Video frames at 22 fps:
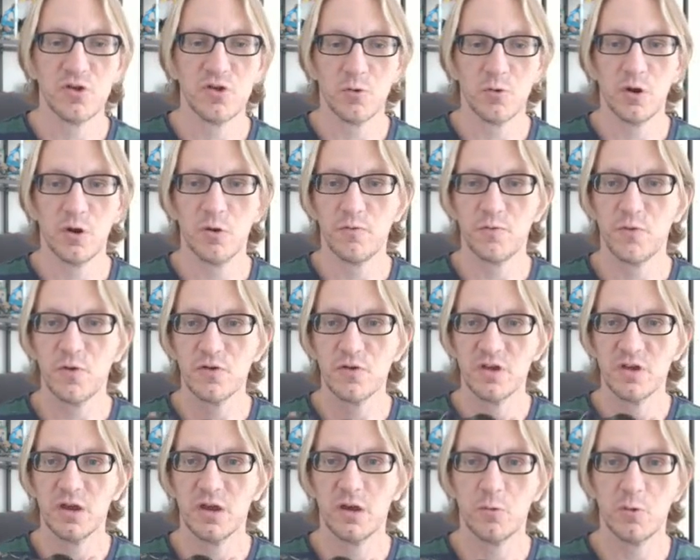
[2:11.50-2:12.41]
first
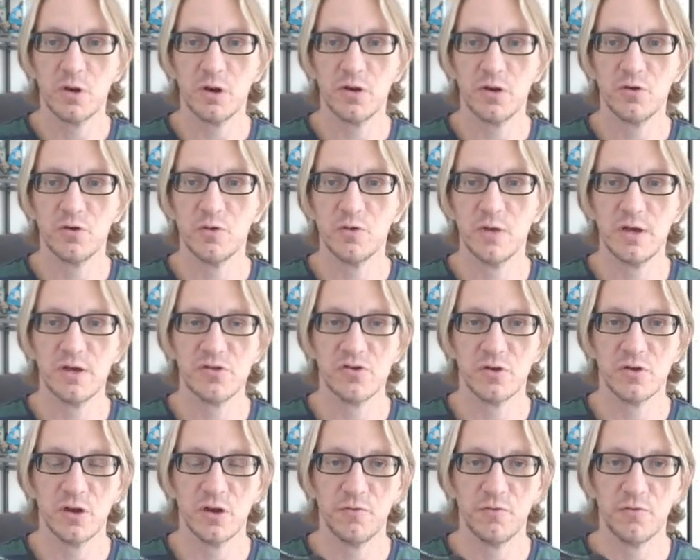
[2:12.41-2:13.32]
thing you want to do is you're
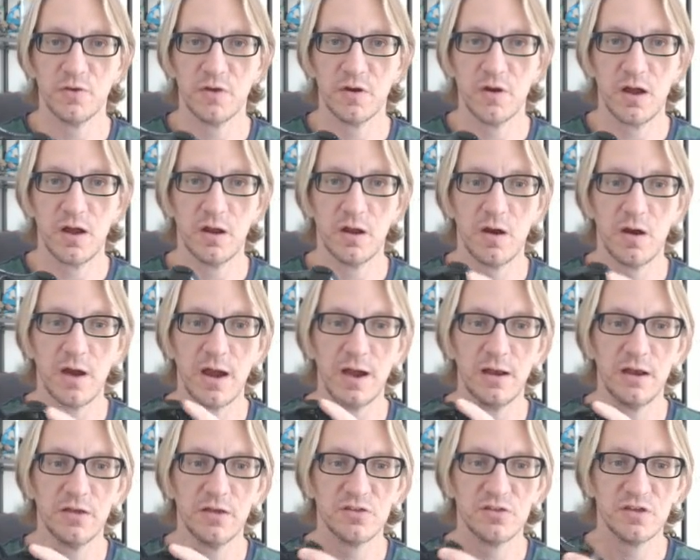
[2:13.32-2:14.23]
going to figure out, all right,
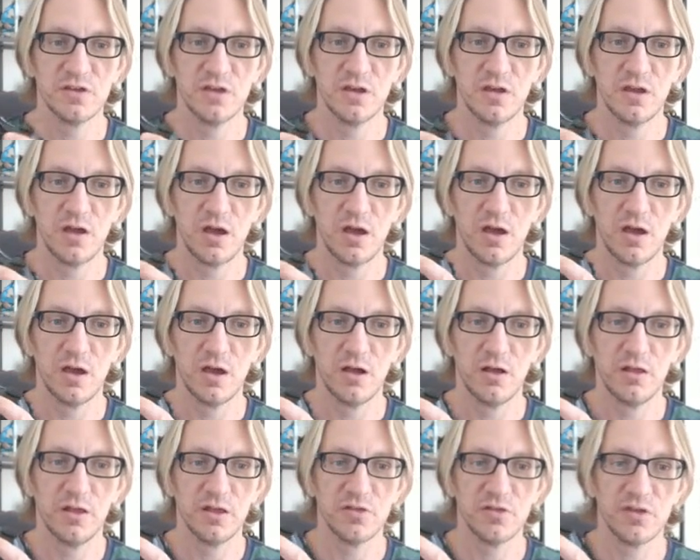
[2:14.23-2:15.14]
let's say
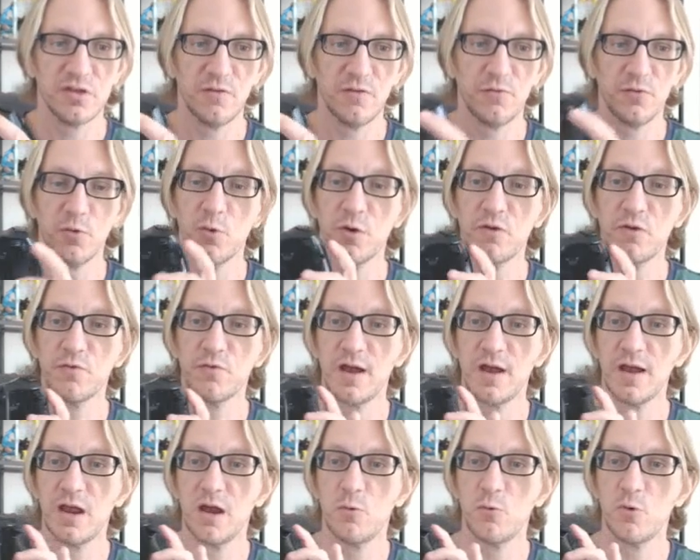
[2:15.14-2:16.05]
if you want to
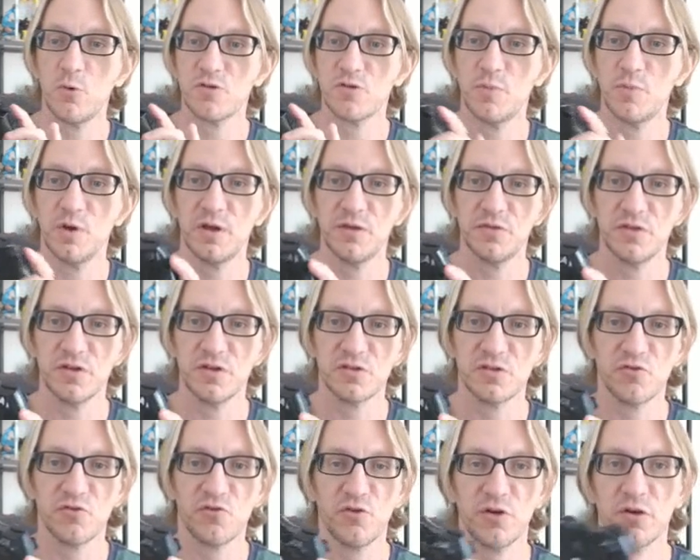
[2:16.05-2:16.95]
find out which button
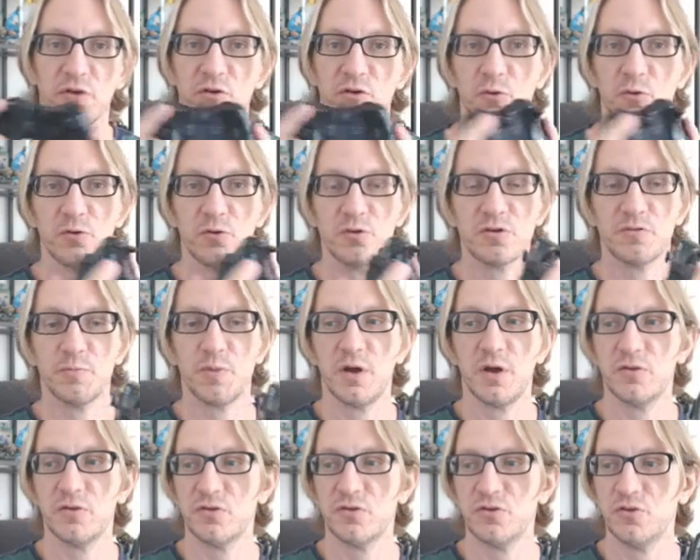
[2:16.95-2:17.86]
this trigger
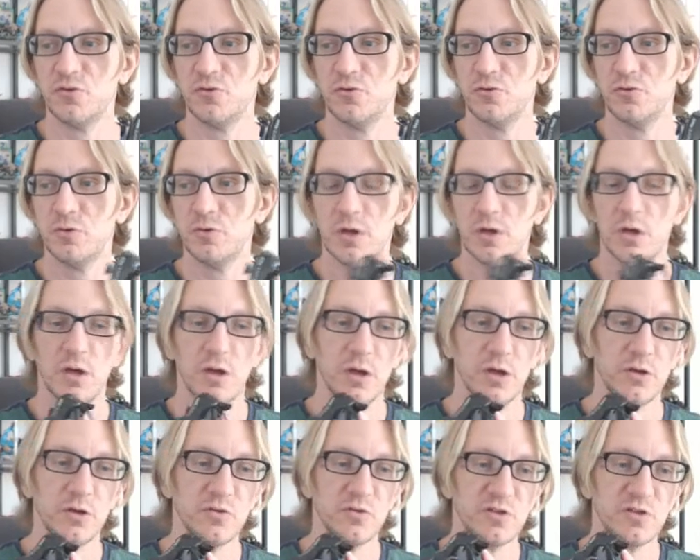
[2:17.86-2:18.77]
corresponds to,
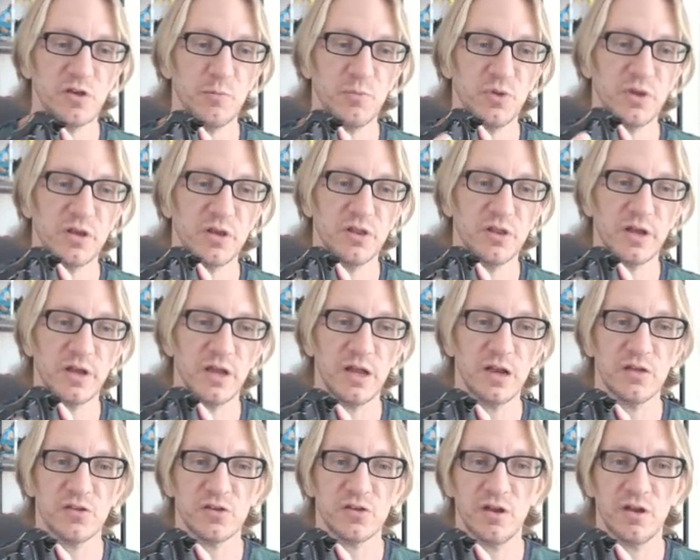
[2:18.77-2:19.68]
you simply click it and
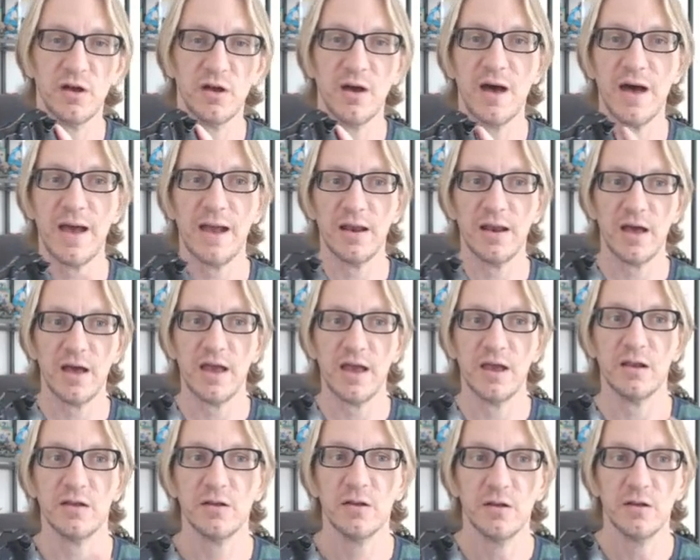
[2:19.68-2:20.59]
it's going to
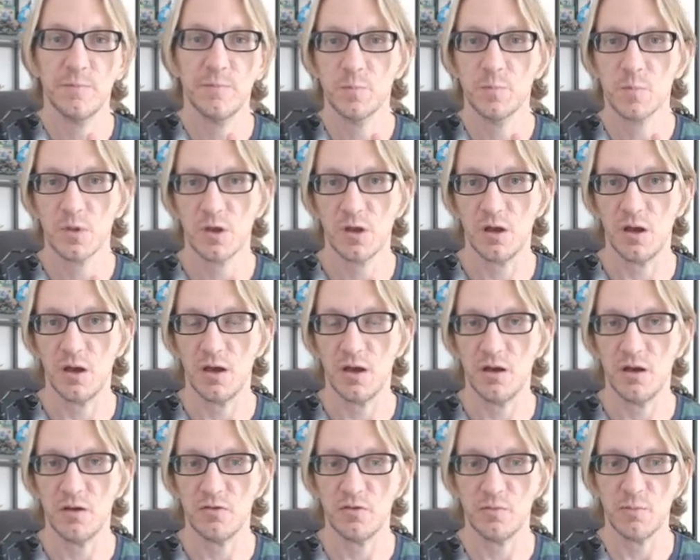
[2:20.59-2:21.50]
highlight
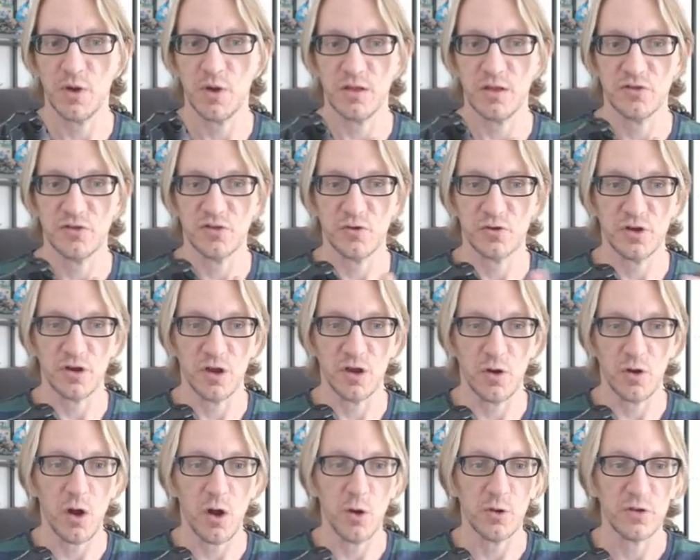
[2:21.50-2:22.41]
the button, so you
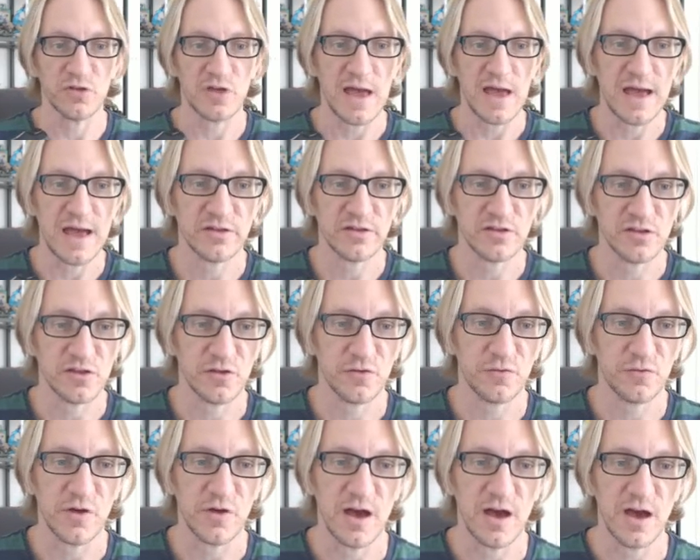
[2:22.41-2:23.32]
know, oh, it's axis
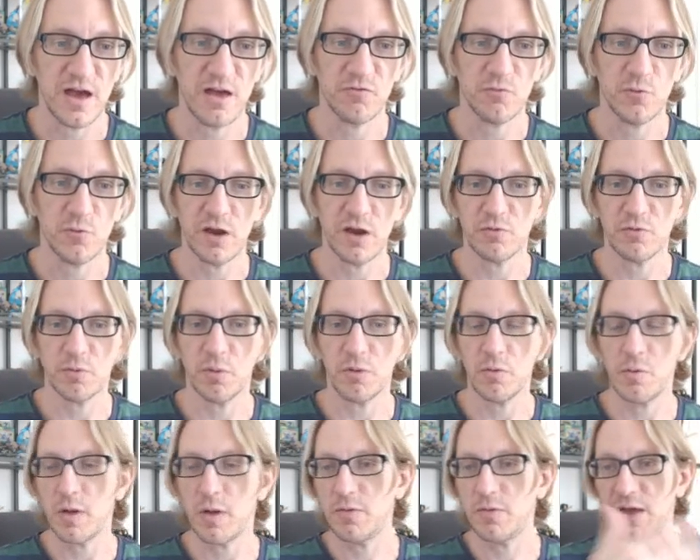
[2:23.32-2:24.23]
5, whatever, blah,
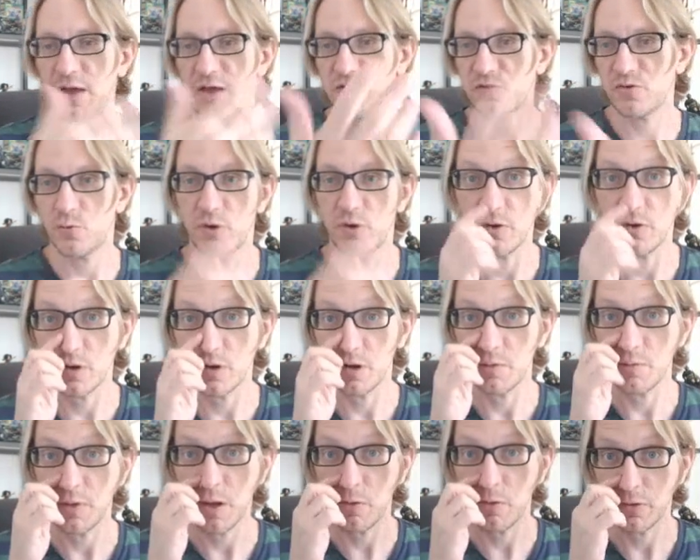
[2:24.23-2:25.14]
blah, blah, and that's the one you're going to
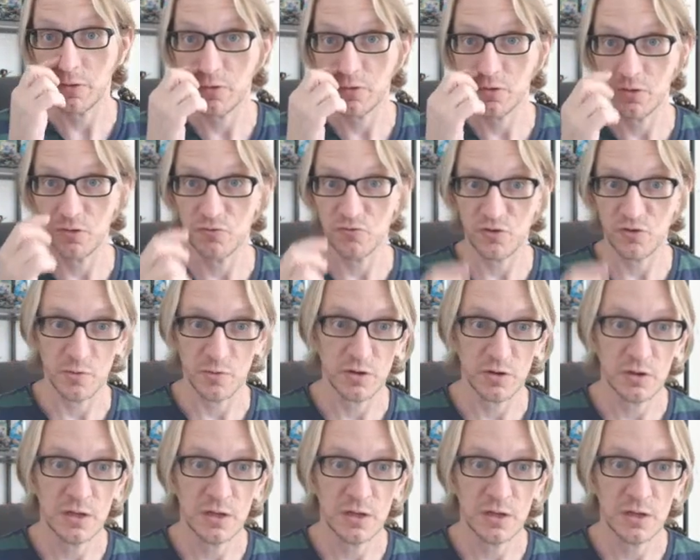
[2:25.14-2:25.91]
be able to contribute,